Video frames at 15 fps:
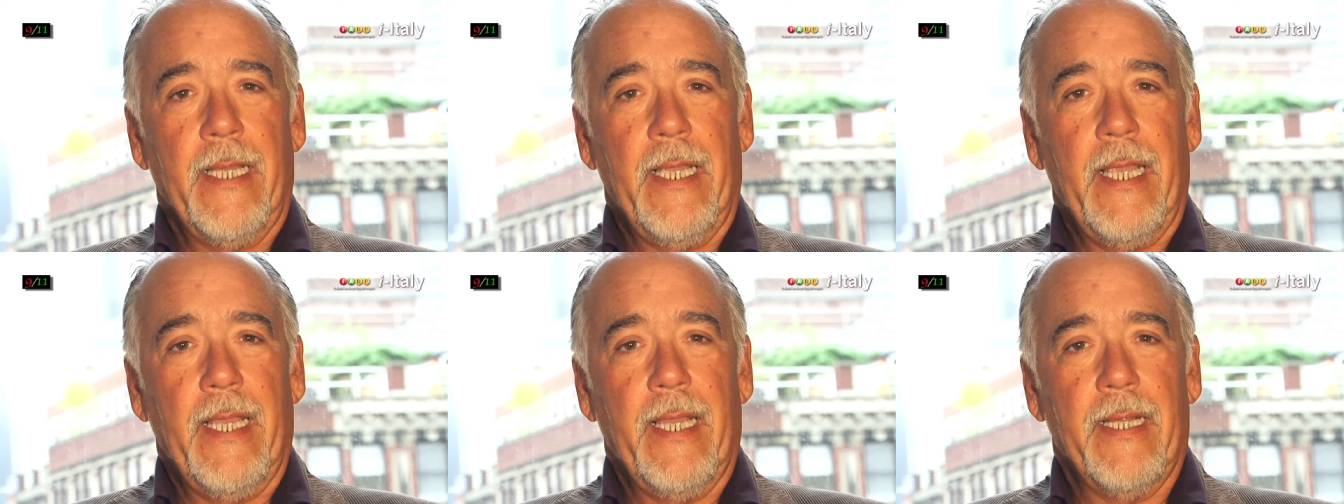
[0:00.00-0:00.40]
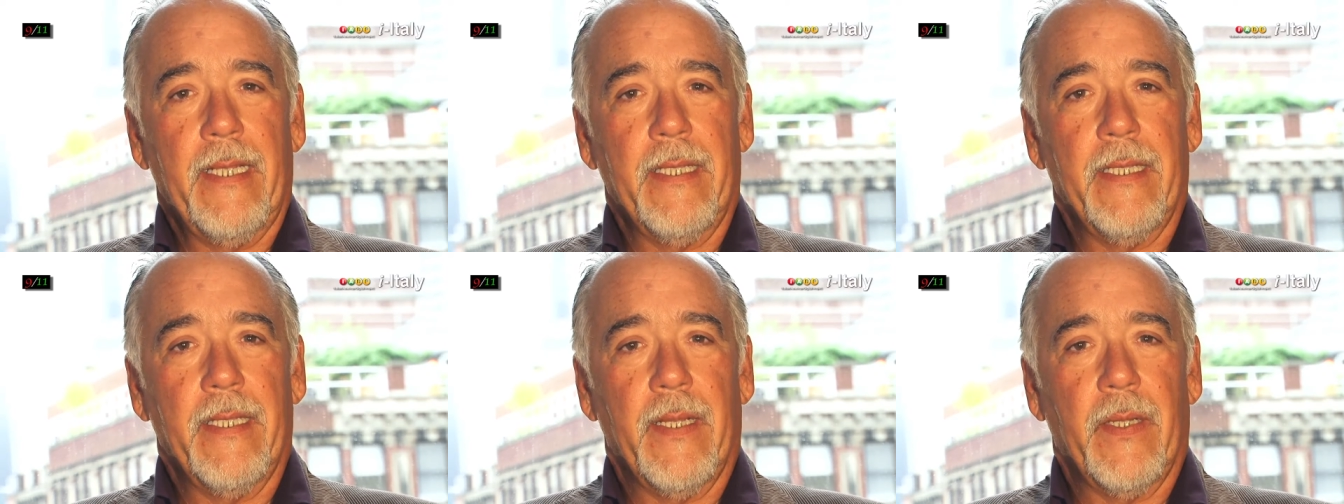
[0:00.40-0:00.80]

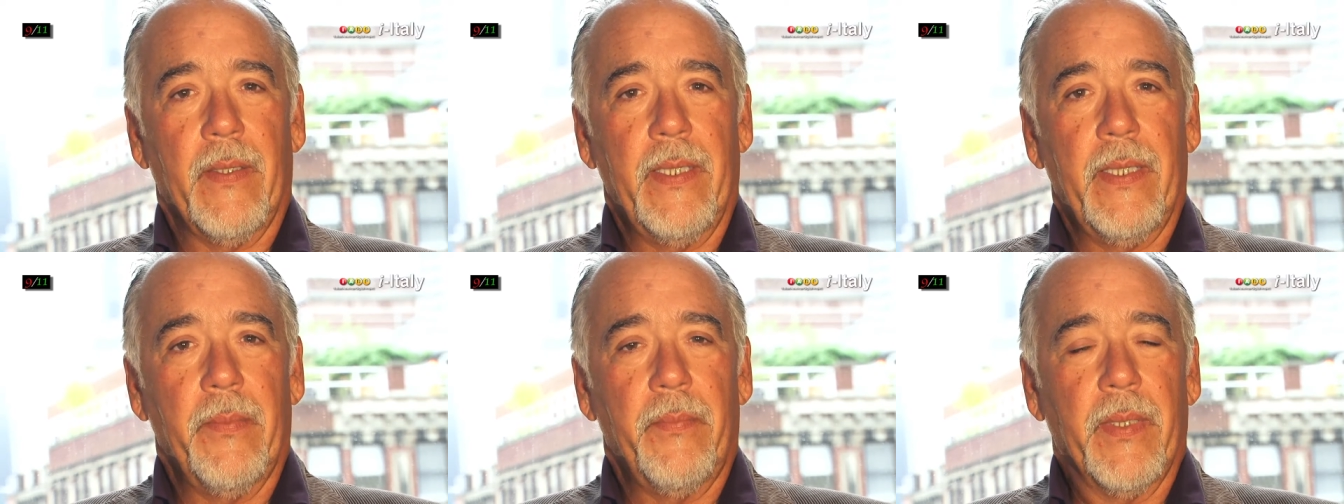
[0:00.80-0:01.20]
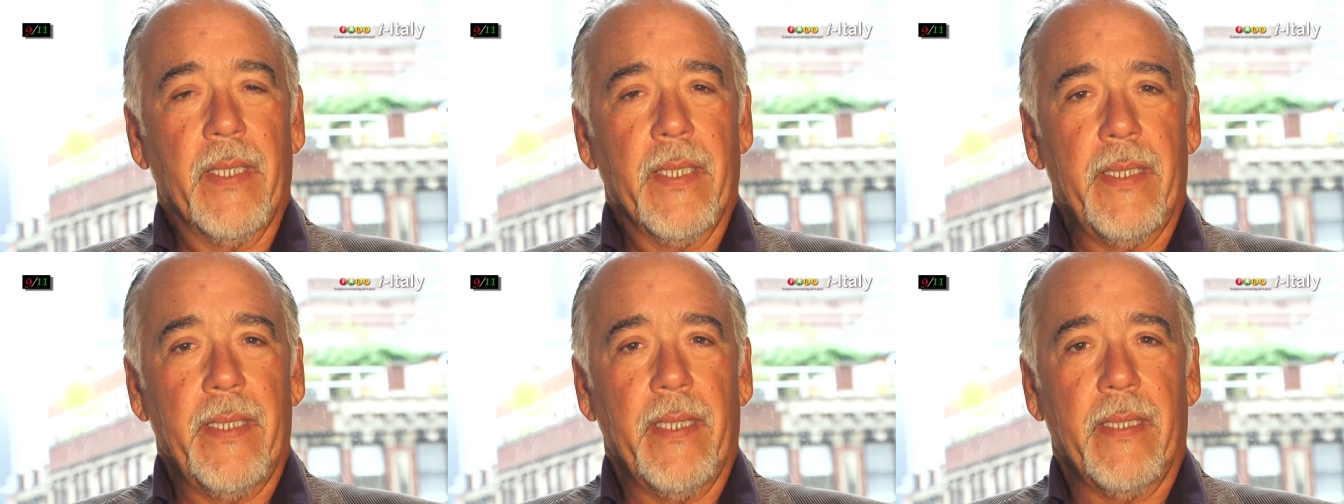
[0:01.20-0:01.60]
and our
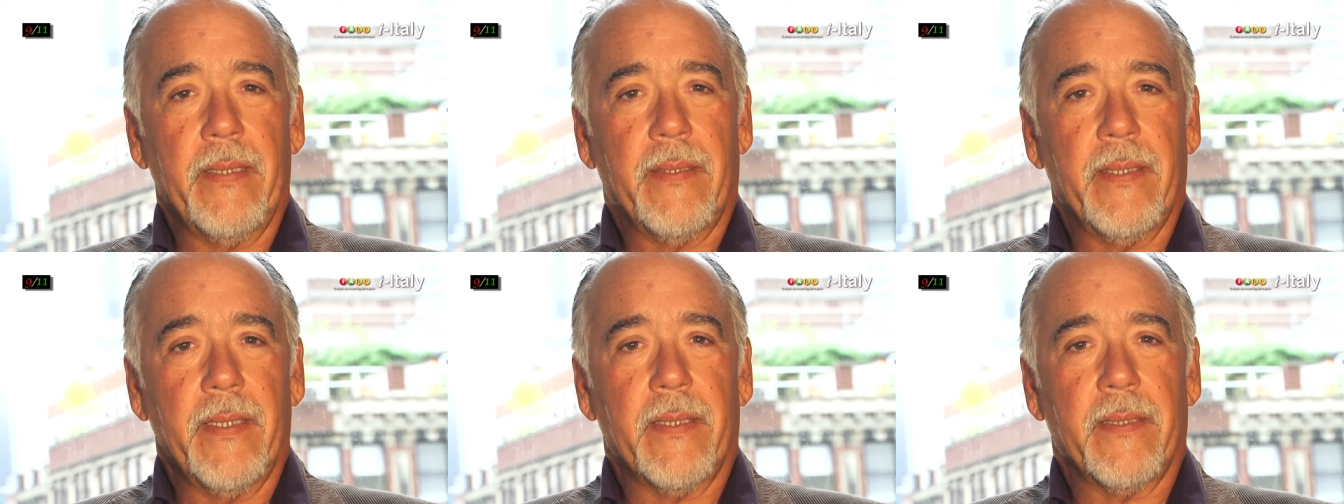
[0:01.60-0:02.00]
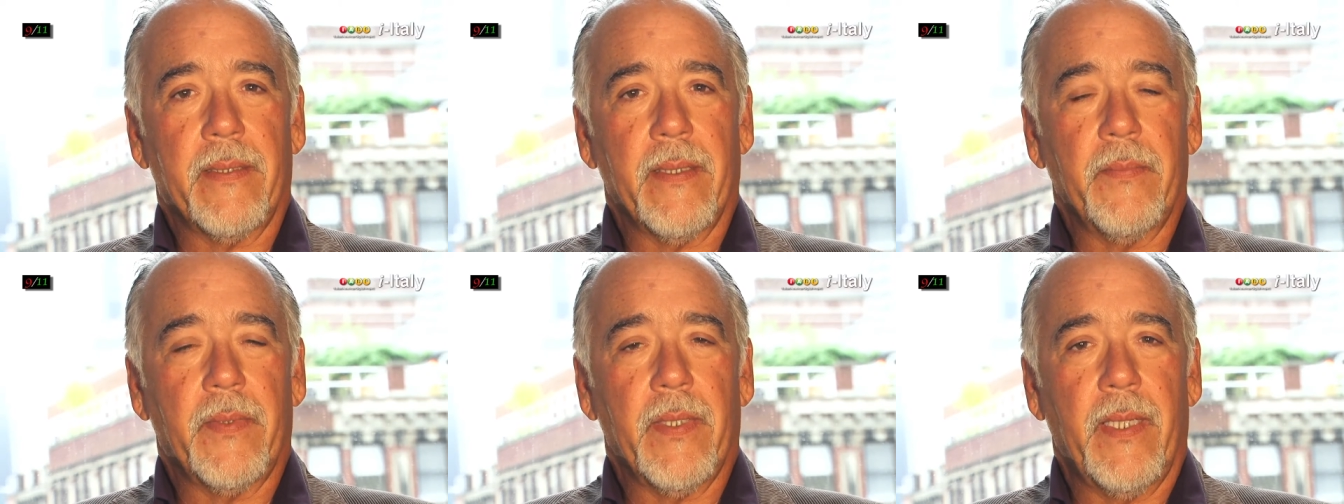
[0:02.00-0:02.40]
inability, I think,
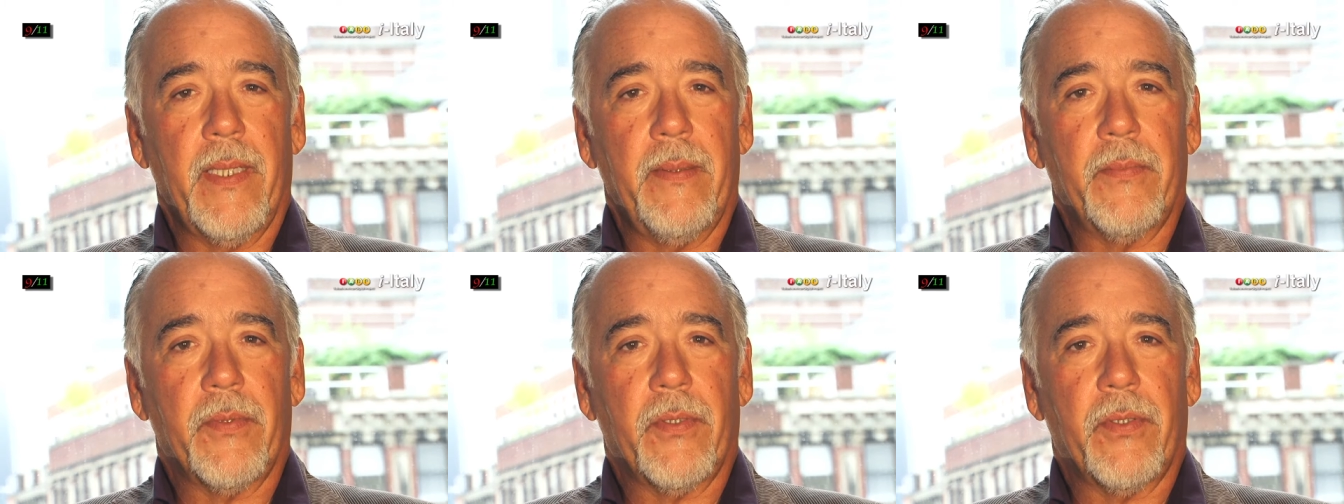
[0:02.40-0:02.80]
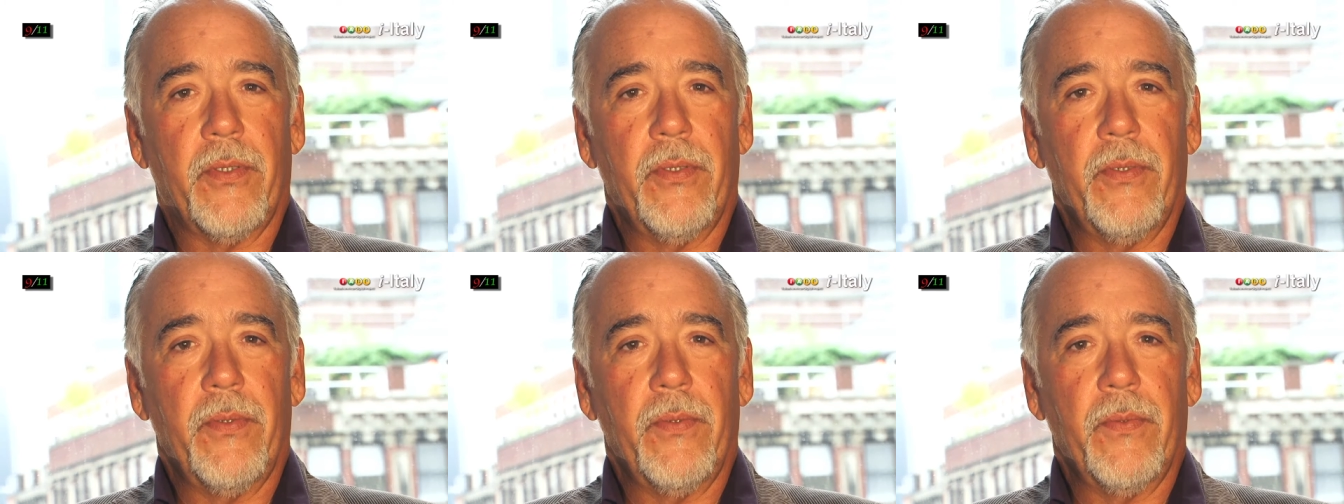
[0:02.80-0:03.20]
sometimes
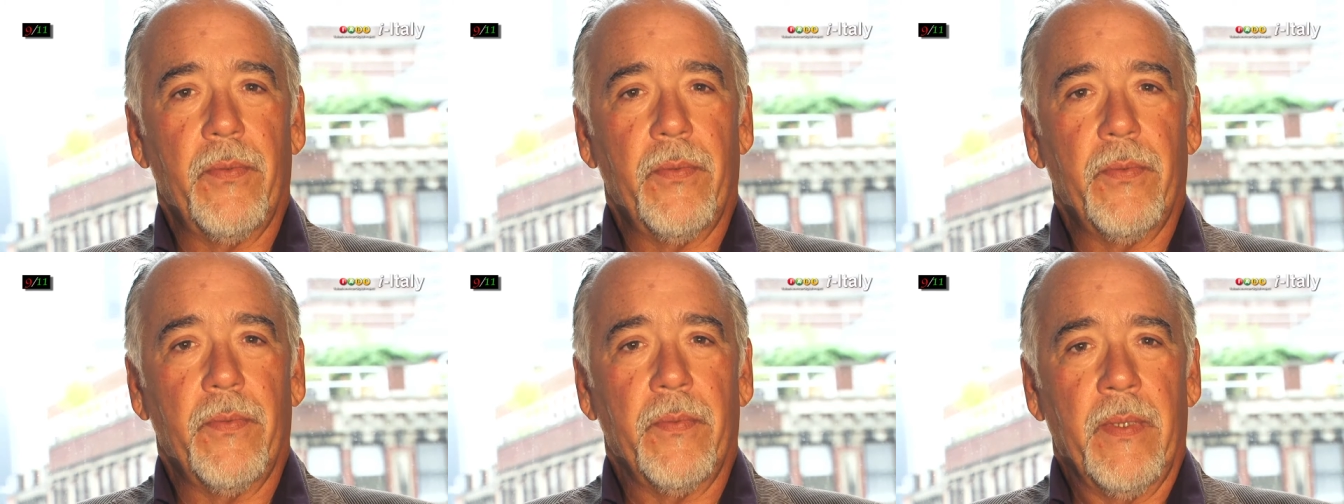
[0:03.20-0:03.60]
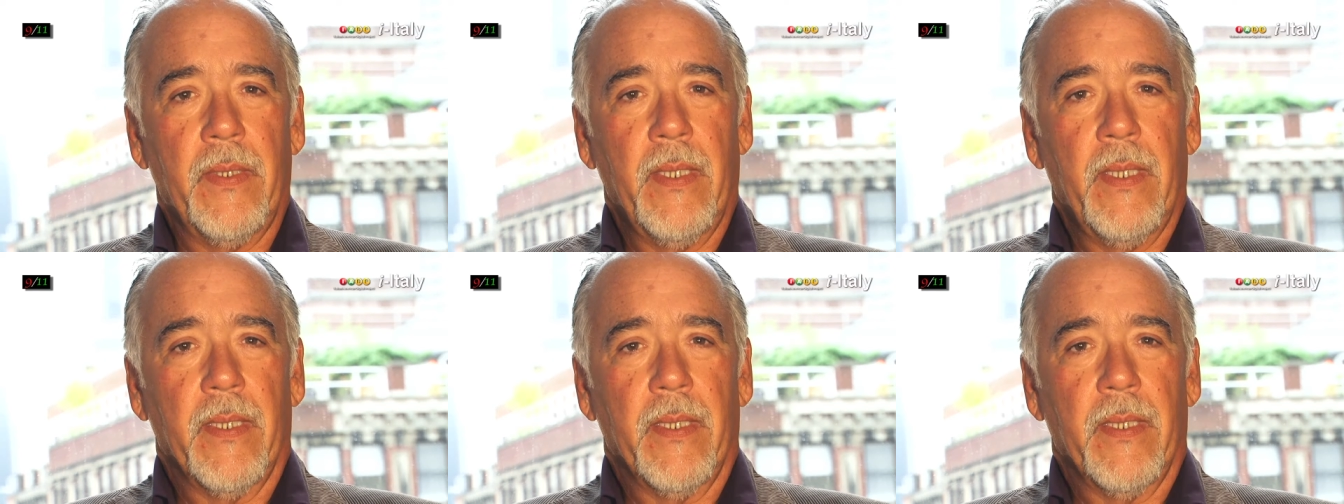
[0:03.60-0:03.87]
to